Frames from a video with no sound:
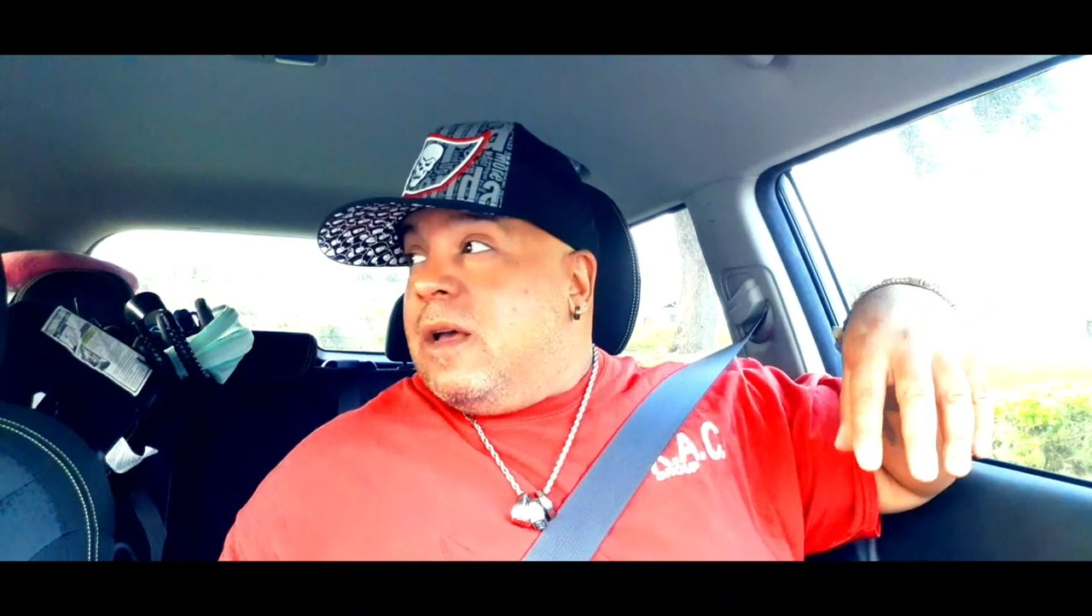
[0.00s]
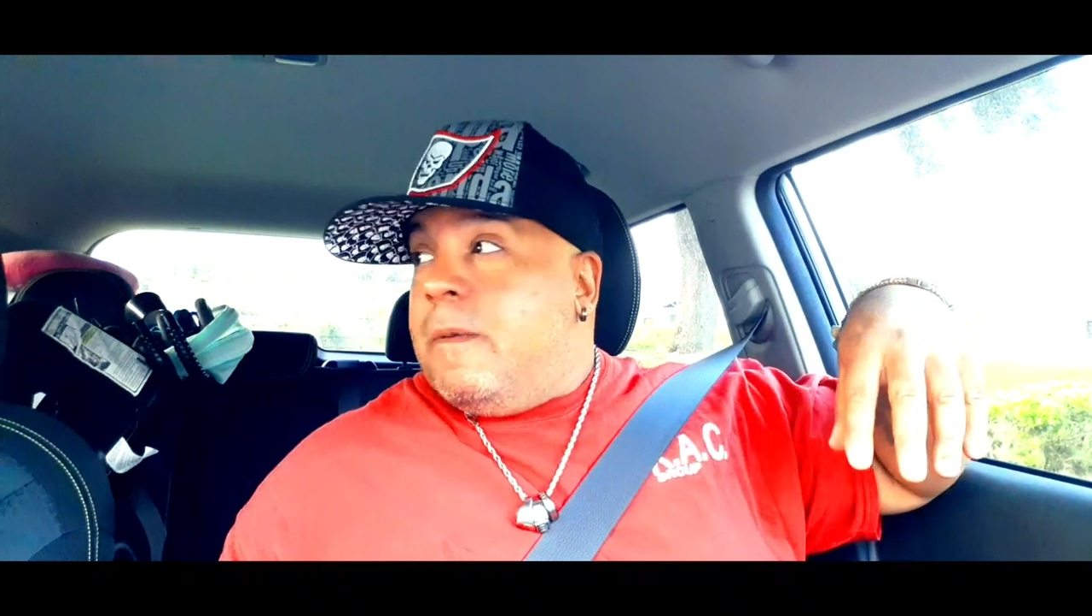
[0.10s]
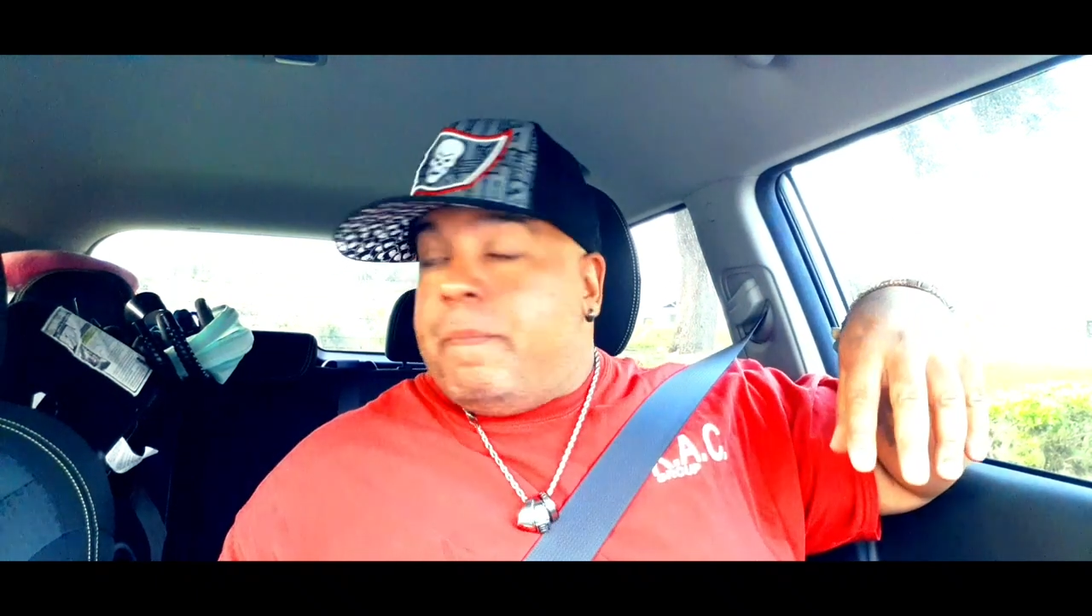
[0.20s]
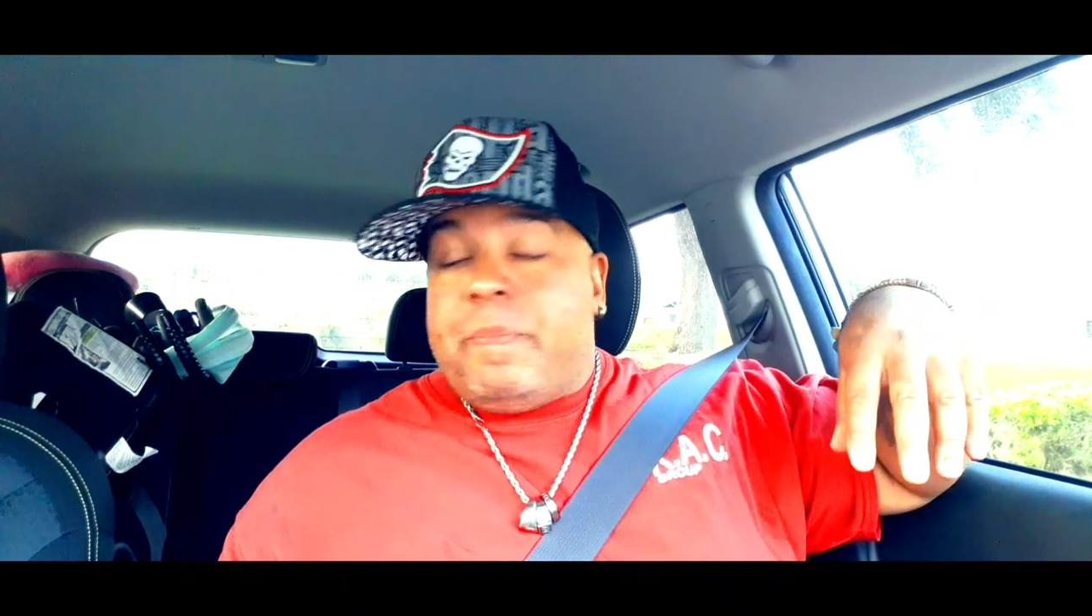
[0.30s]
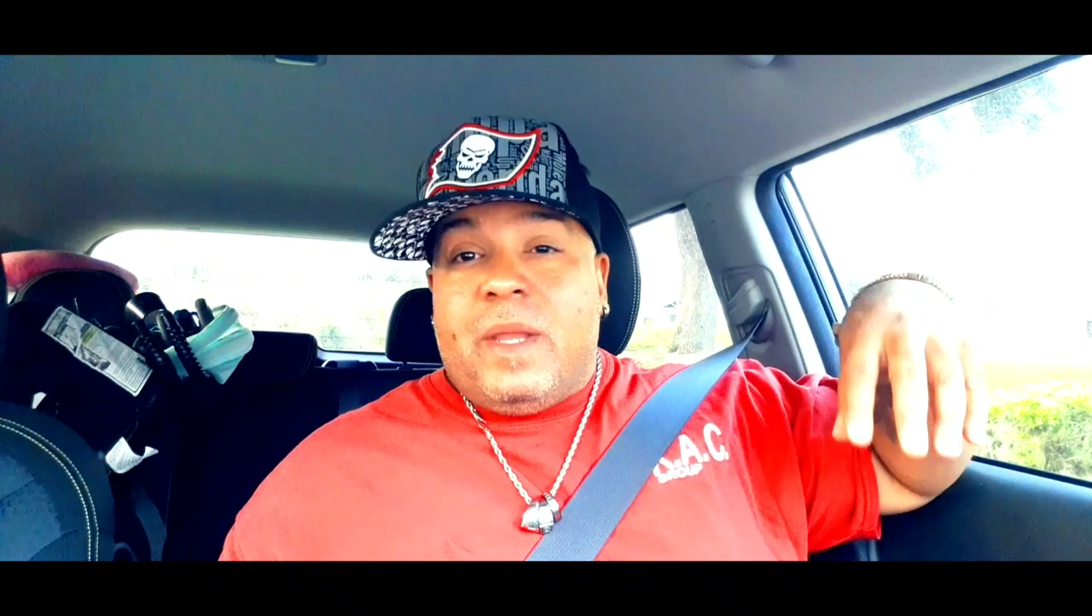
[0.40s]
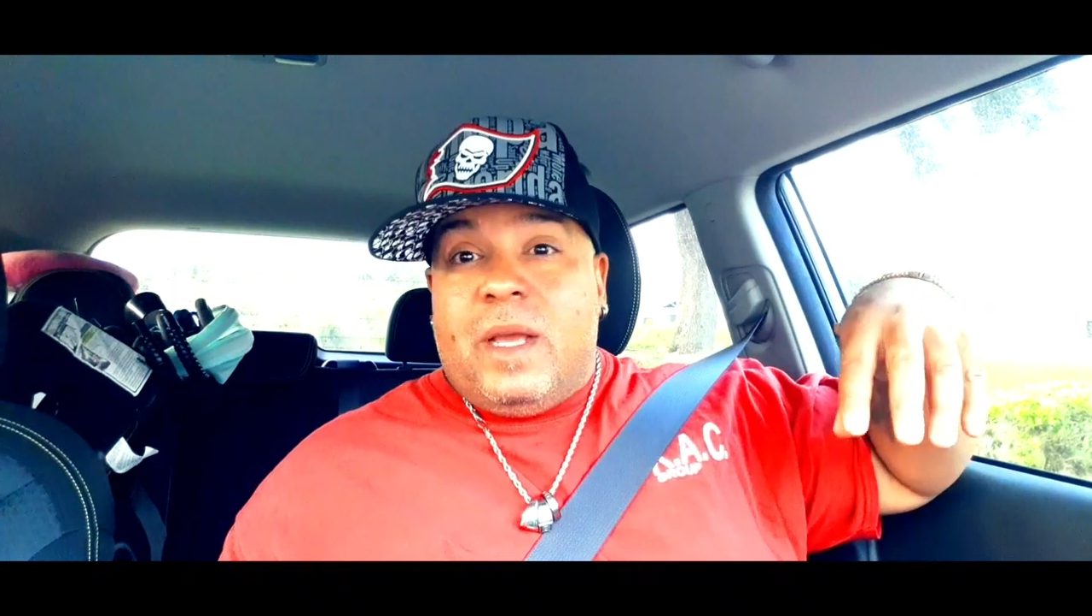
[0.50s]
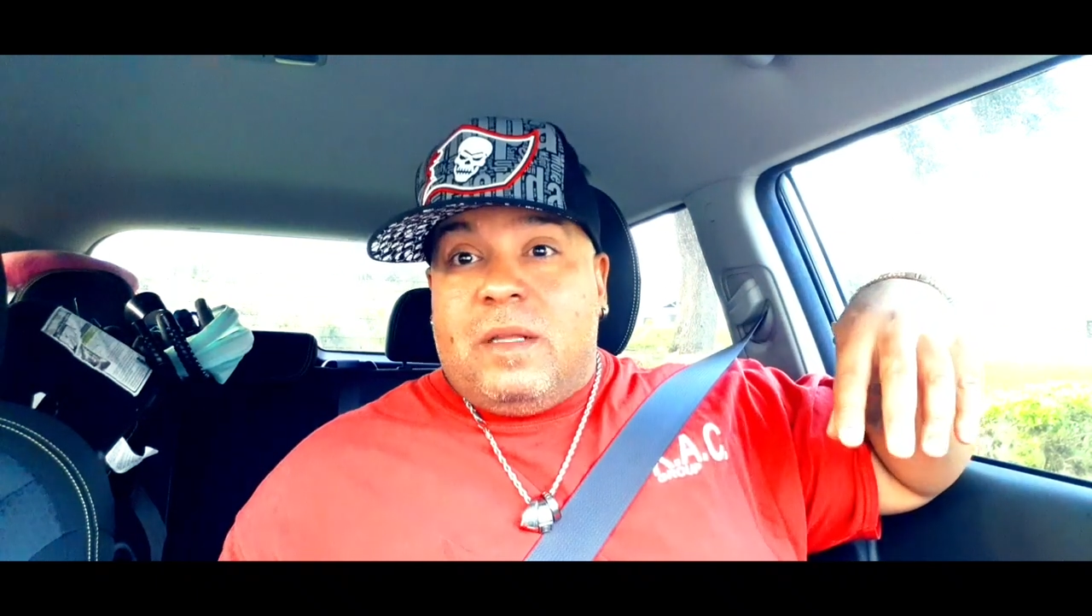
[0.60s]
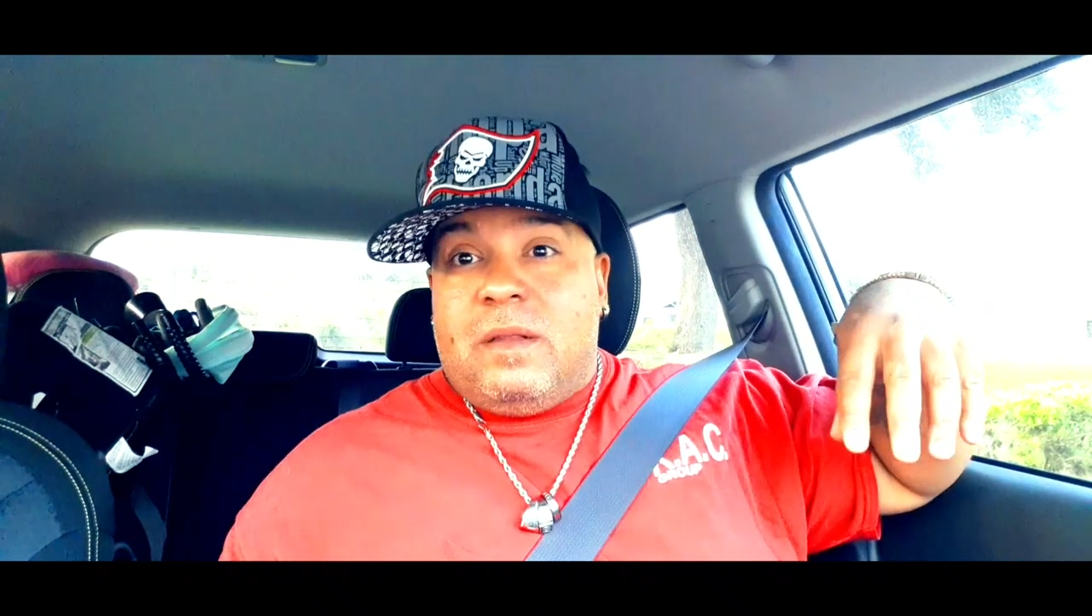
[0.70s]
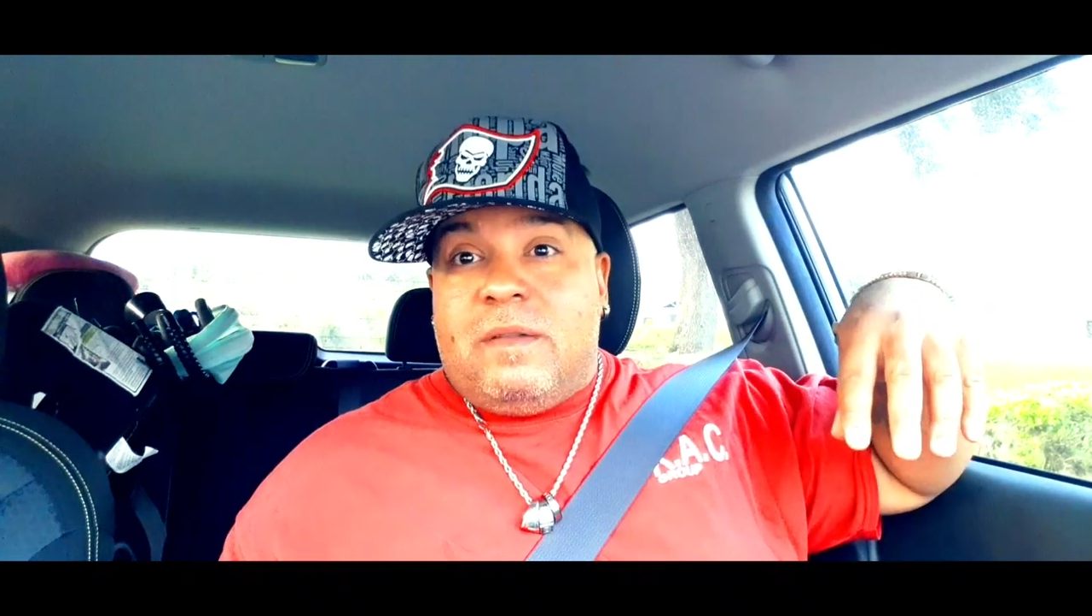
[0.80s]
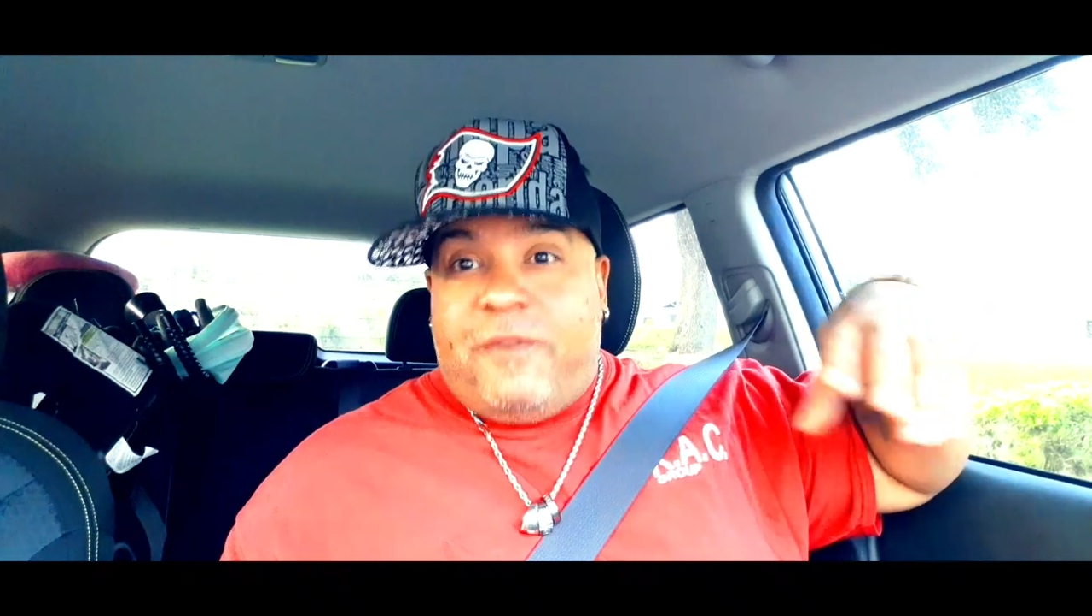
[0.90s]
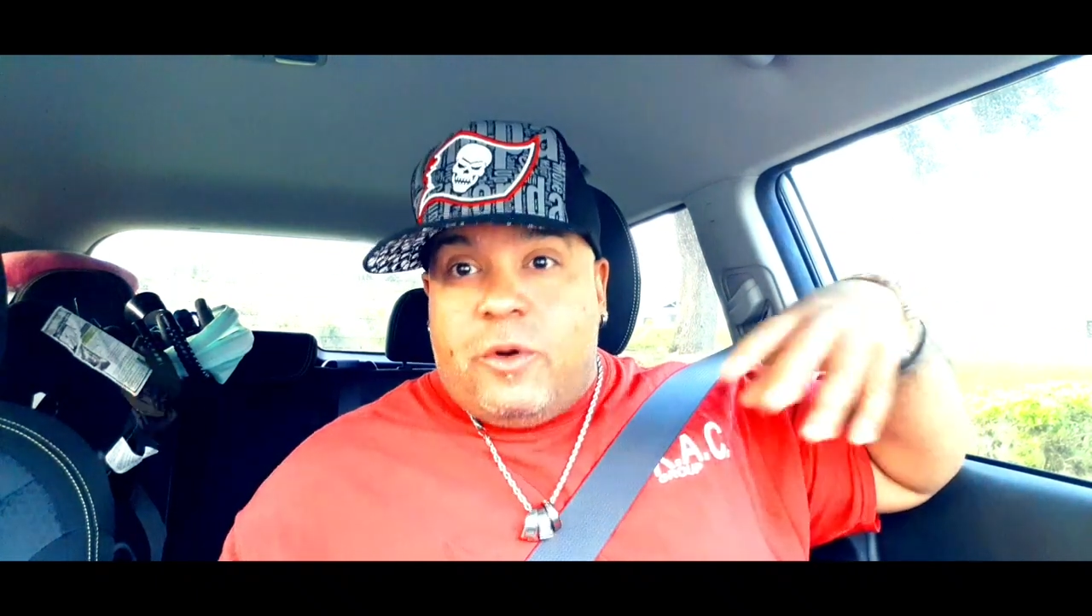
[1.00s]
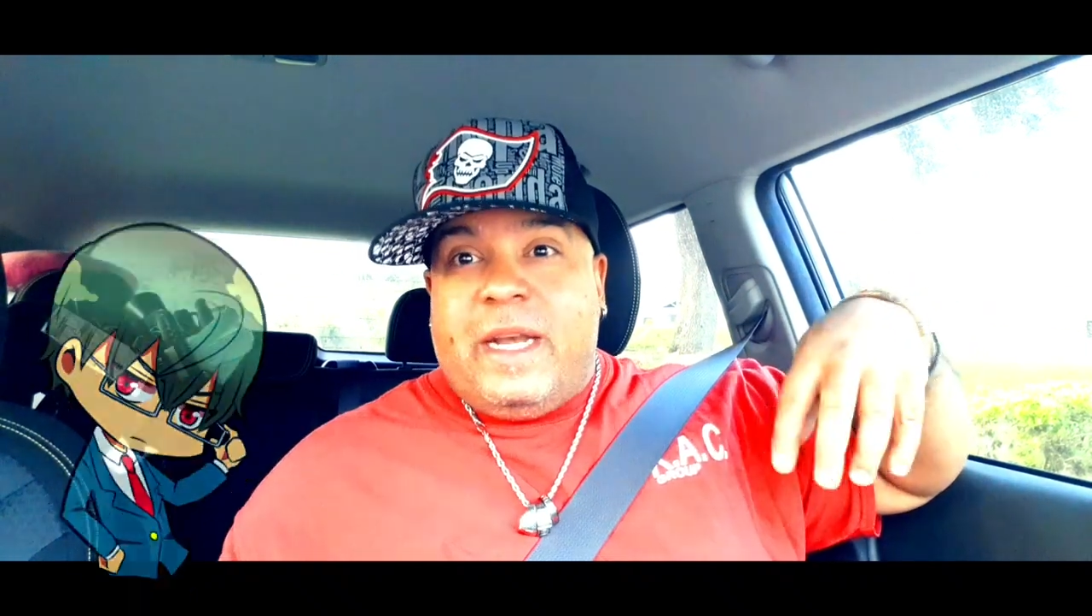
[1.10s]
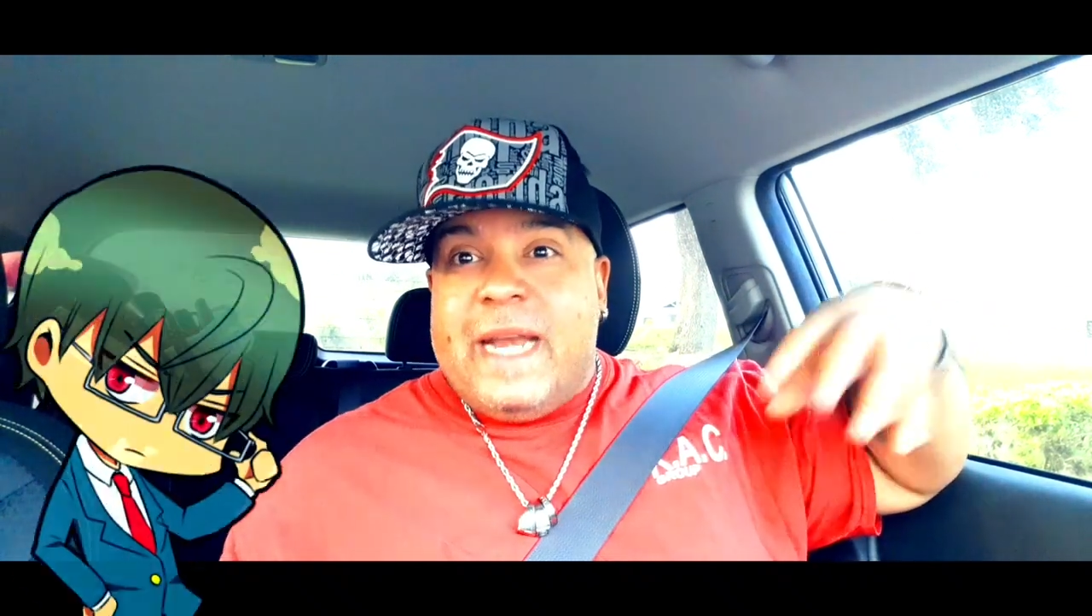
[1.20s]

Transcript: um, for